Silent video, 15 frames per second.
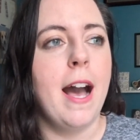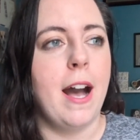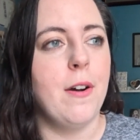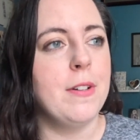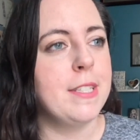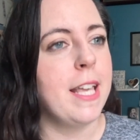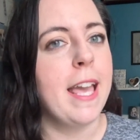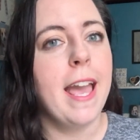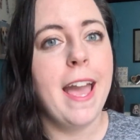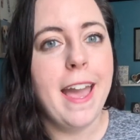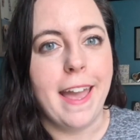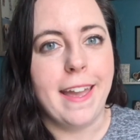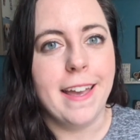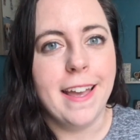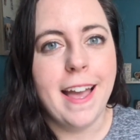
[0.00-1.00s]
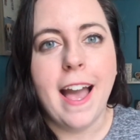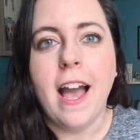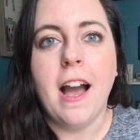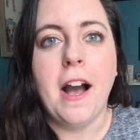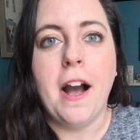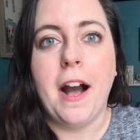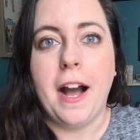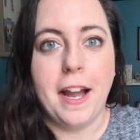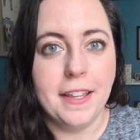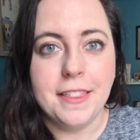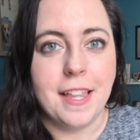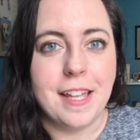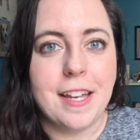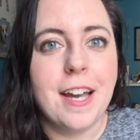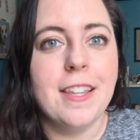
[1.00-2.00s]
I was like, hey, I
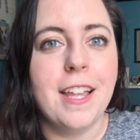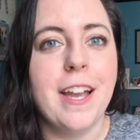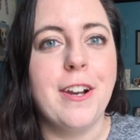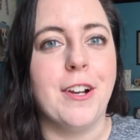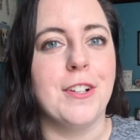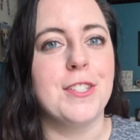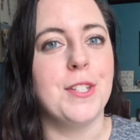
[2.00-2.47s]
think I like her.